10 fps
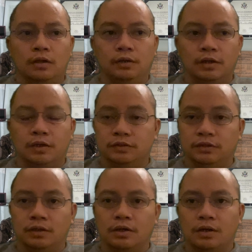like I
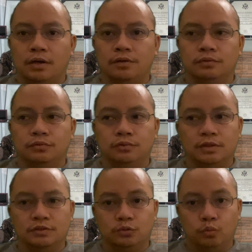said, I got hired on
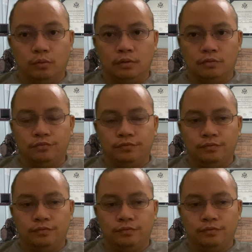2012,